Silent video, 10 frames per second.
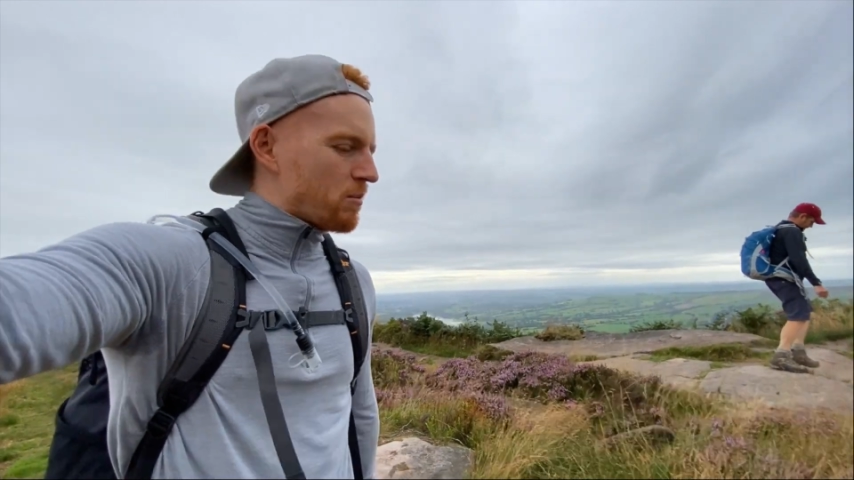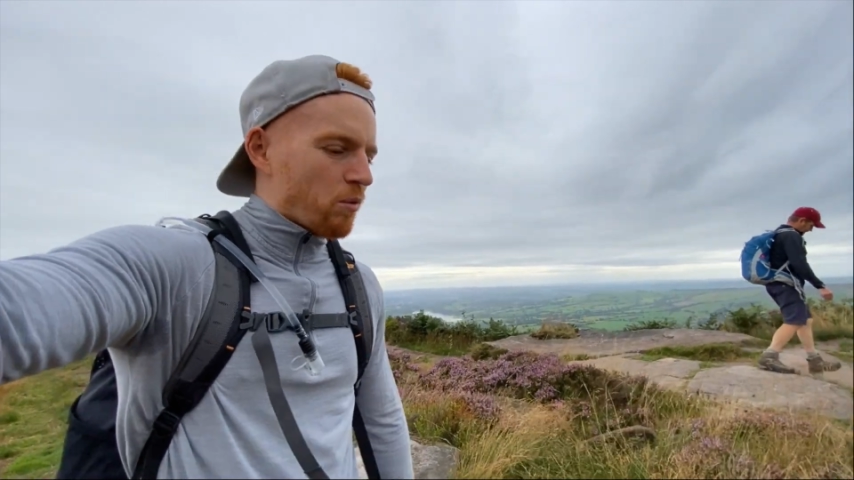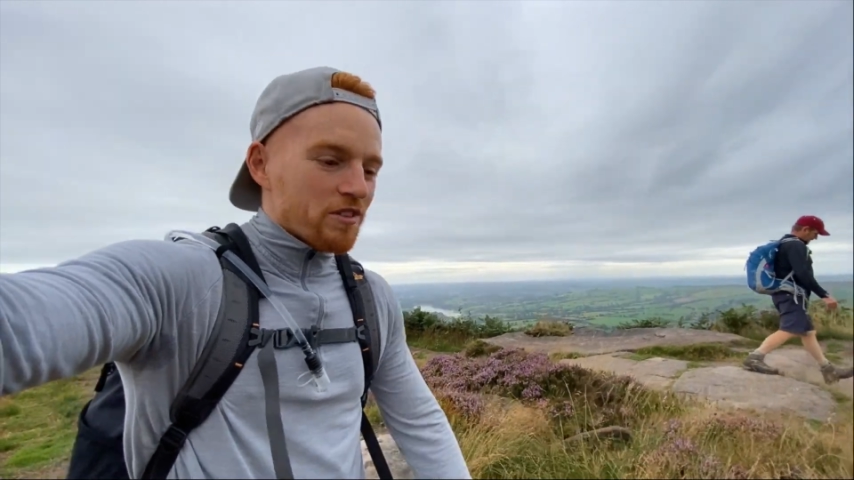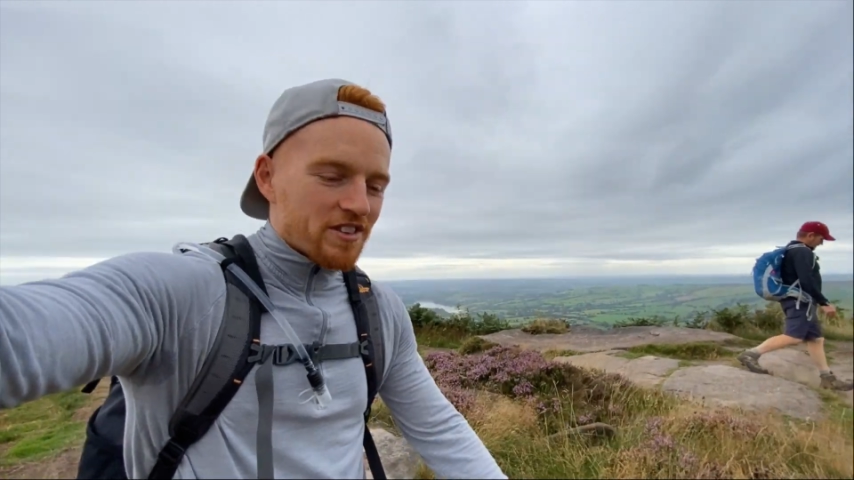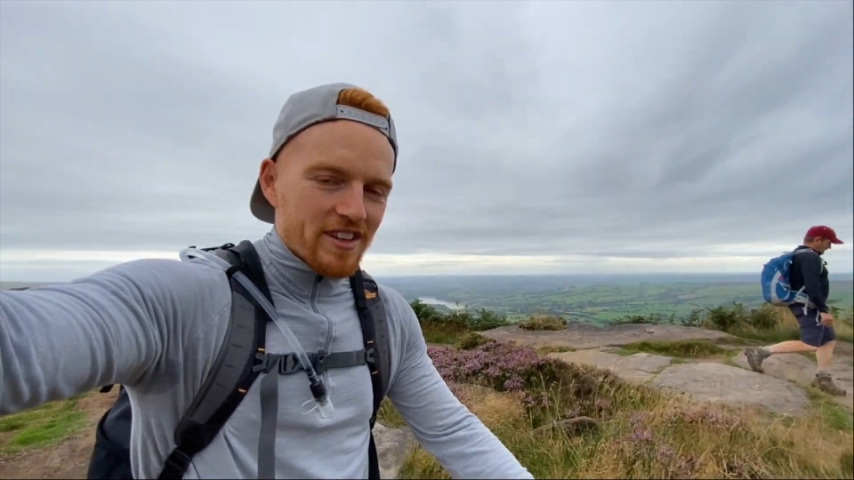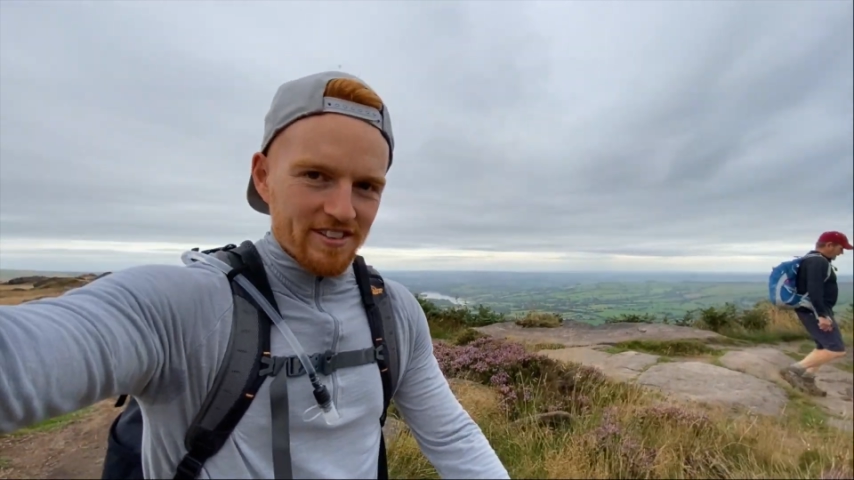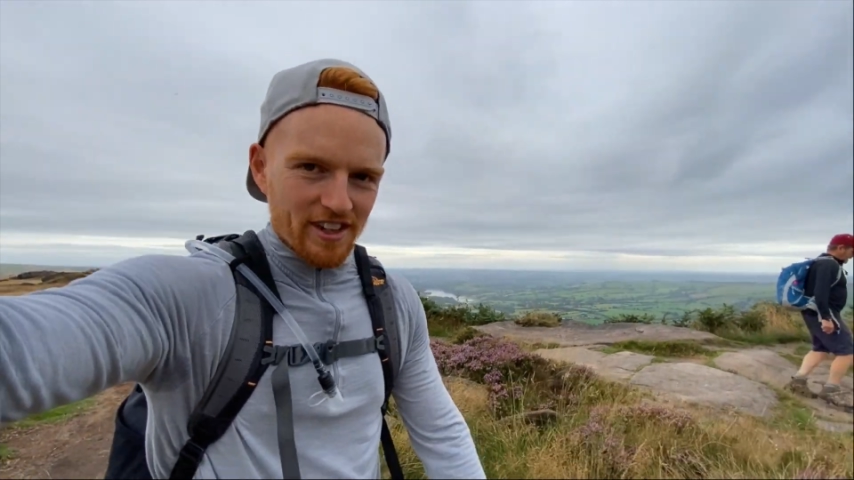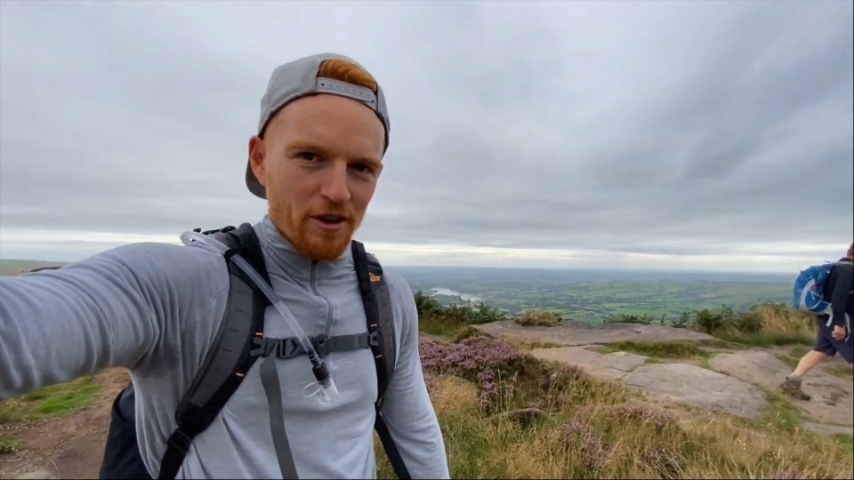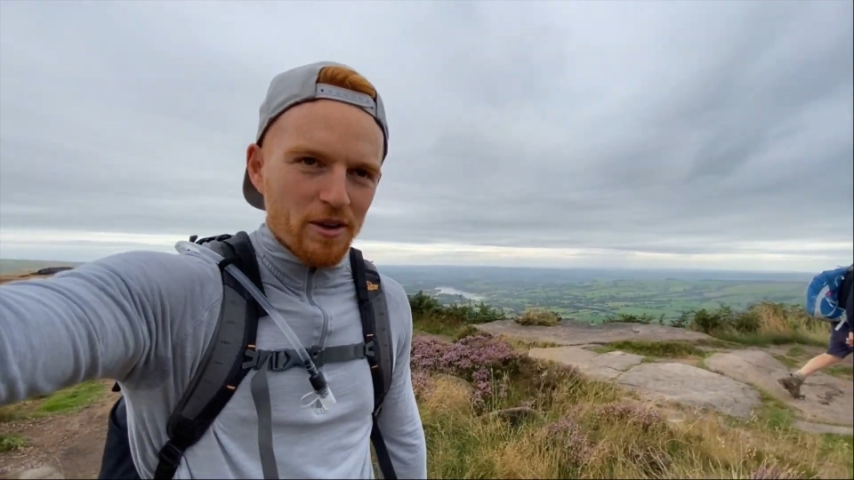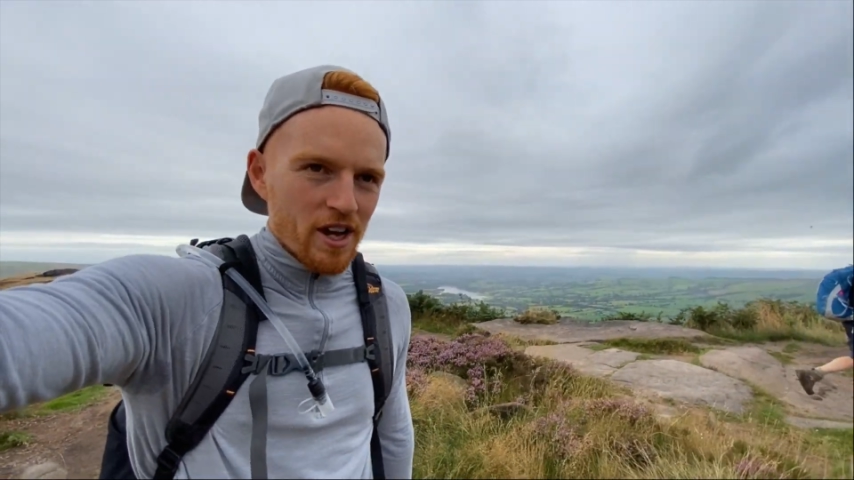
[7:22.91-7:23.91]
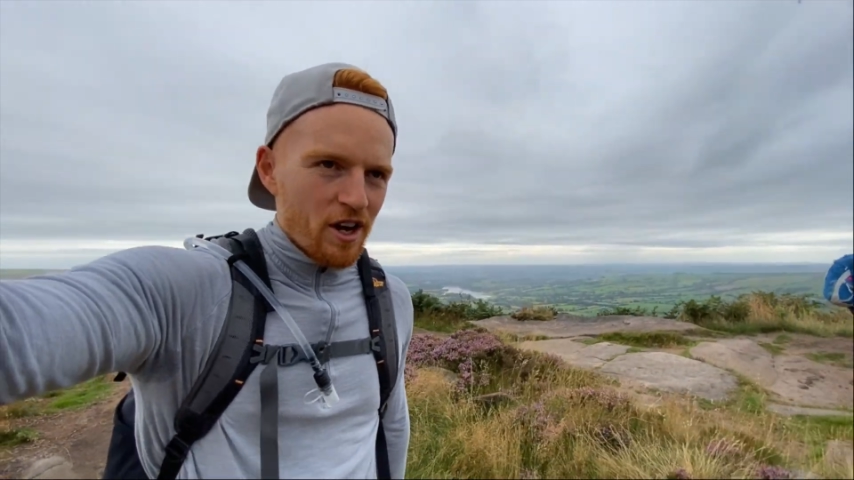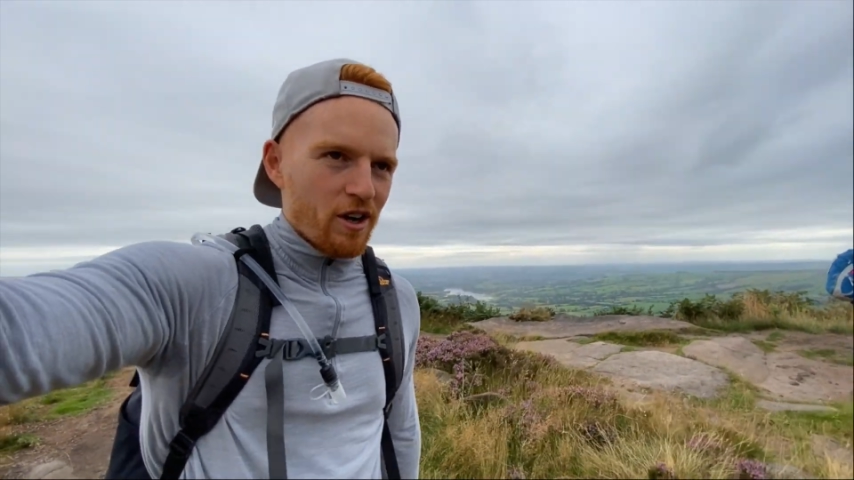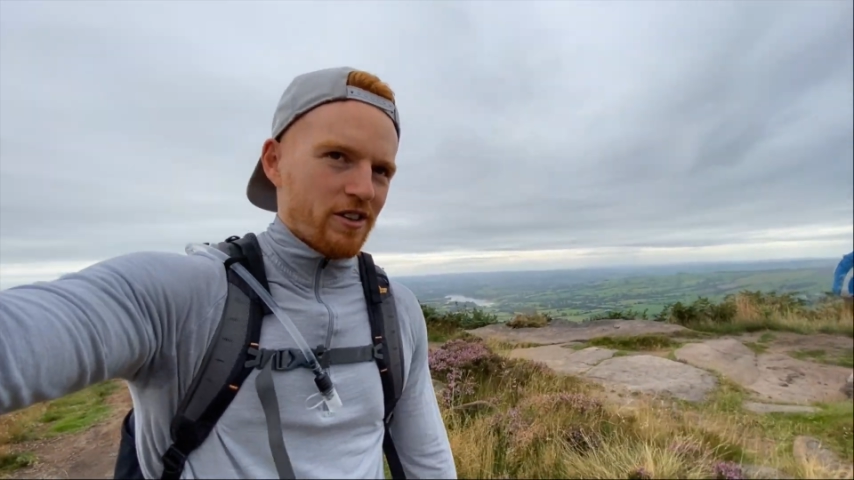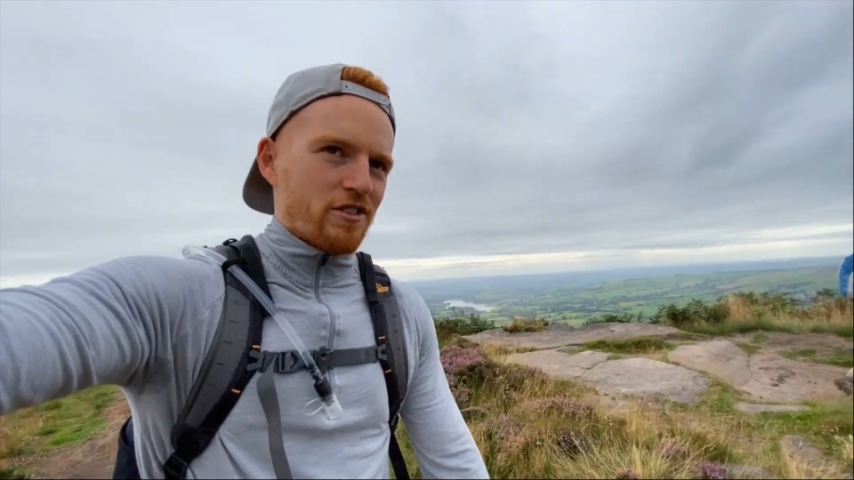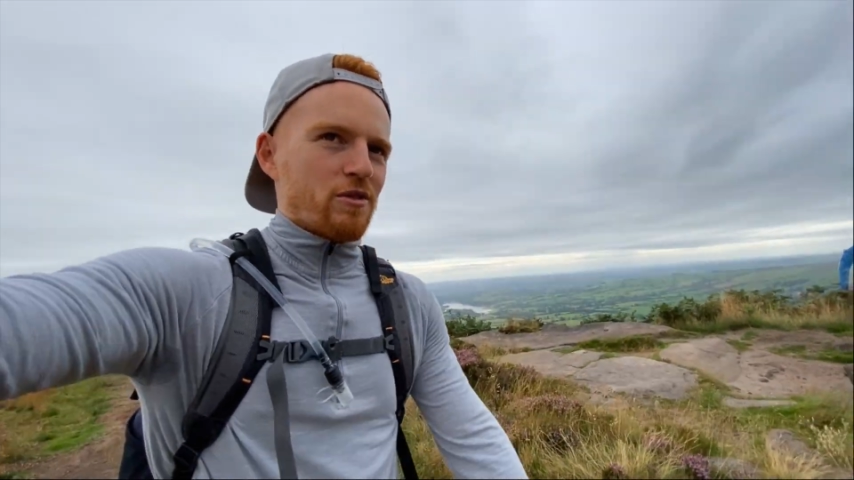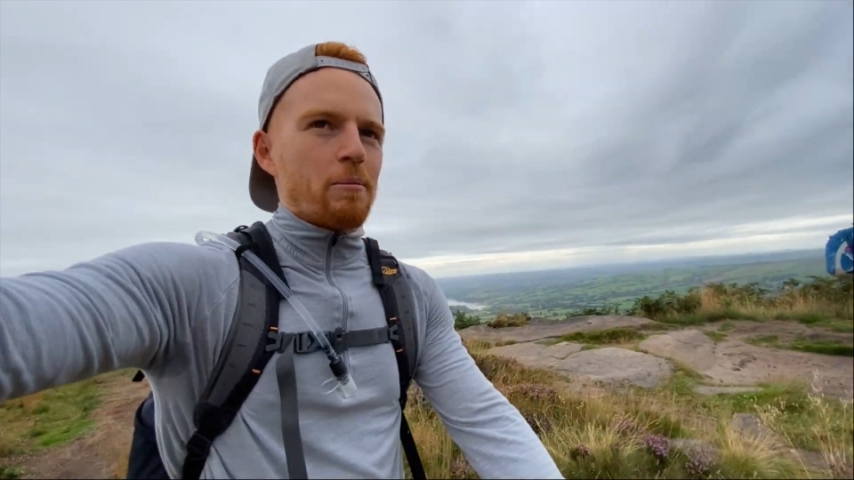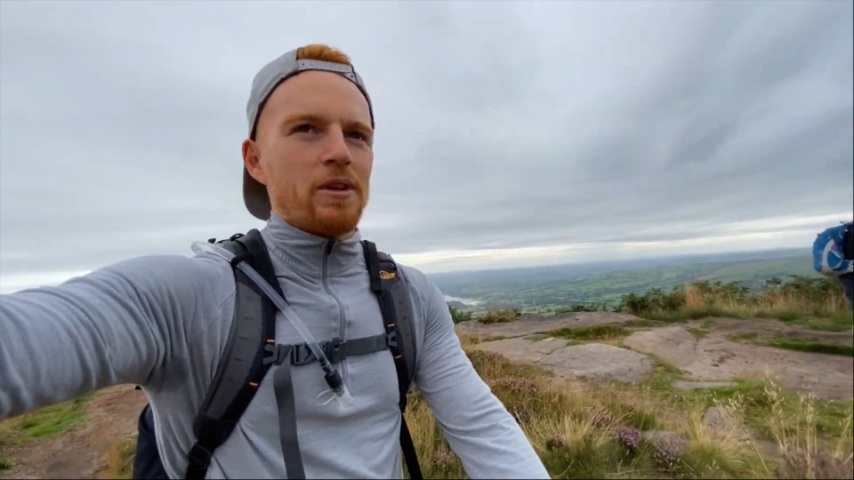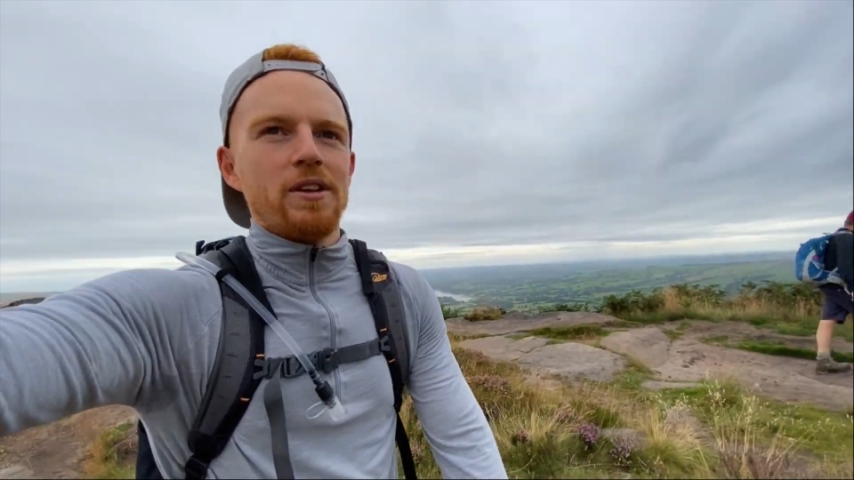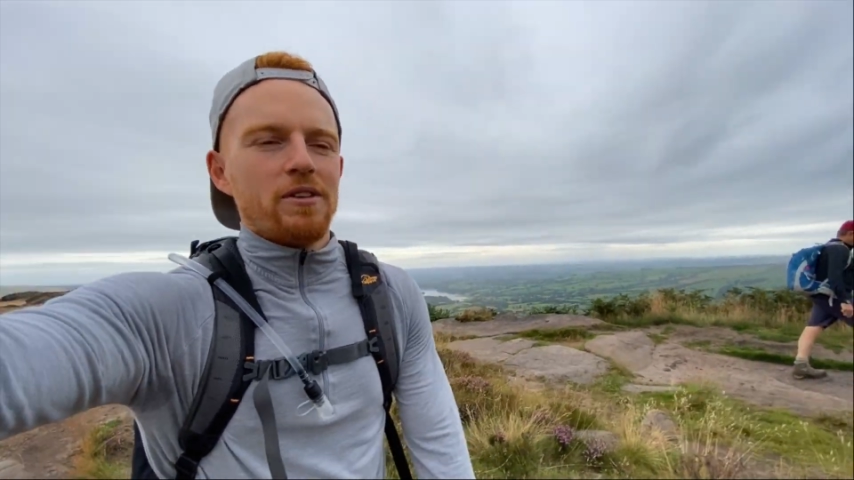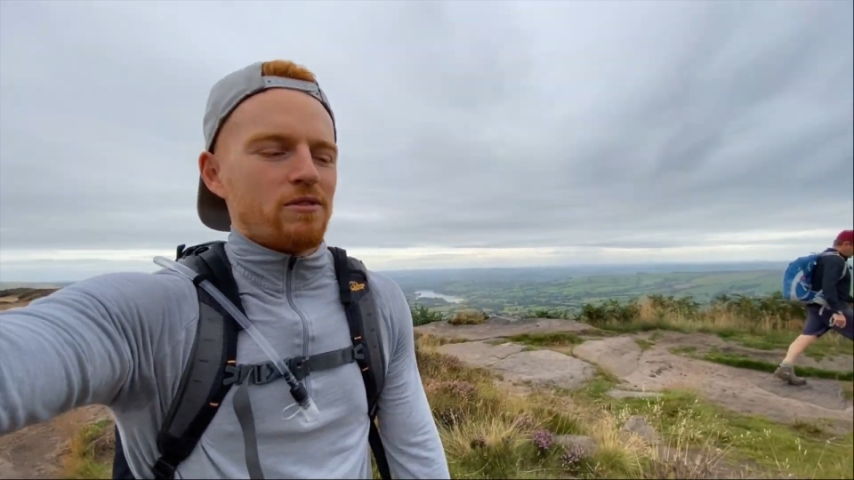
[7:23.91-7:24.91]
wanting to go on the
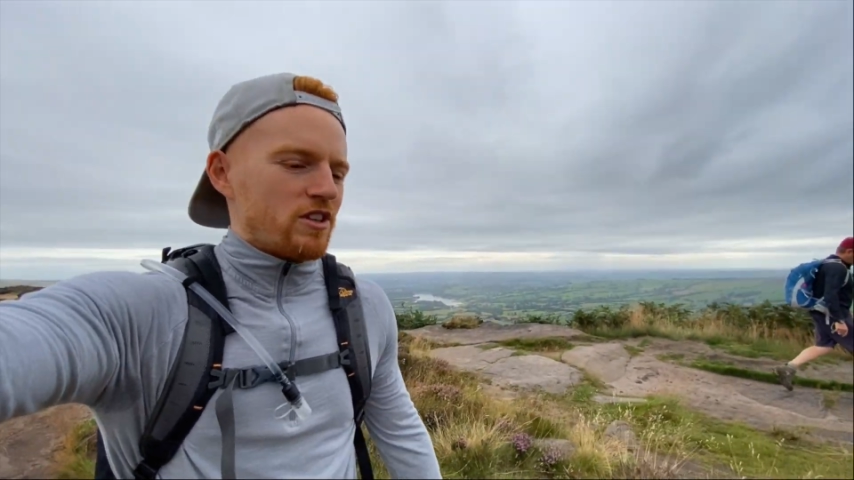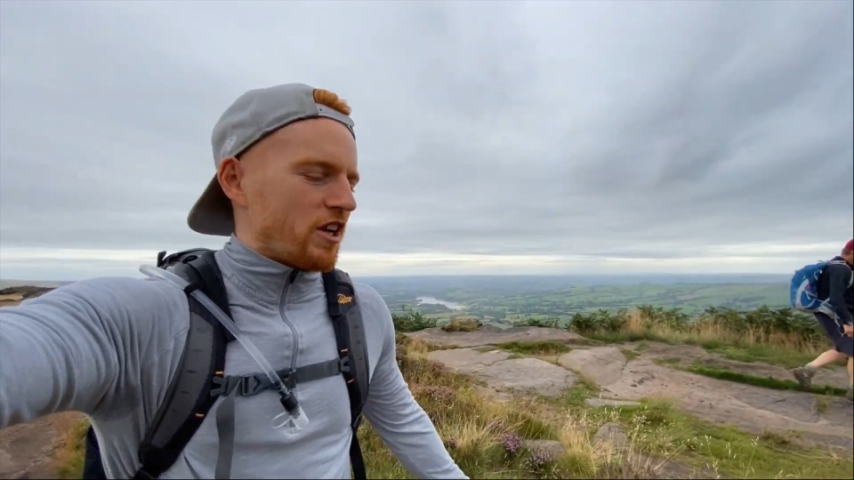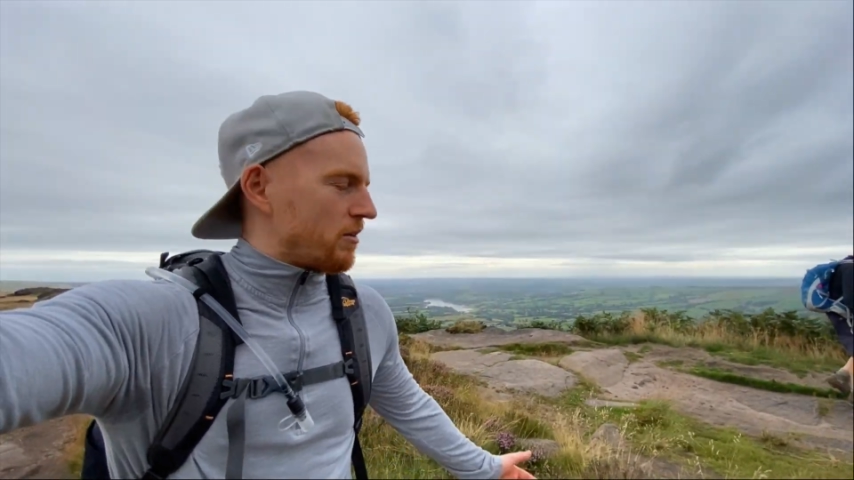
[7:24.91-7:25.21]
scrambling loop, you know,